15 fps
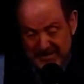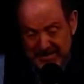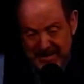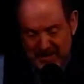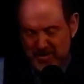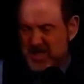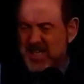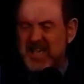
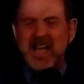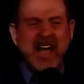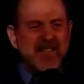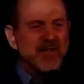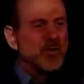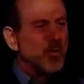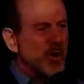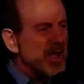I mean,
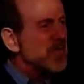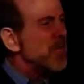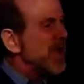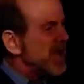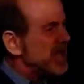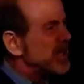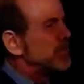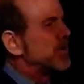together we
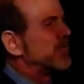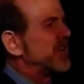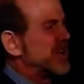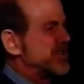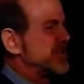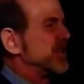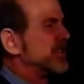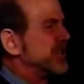made a professional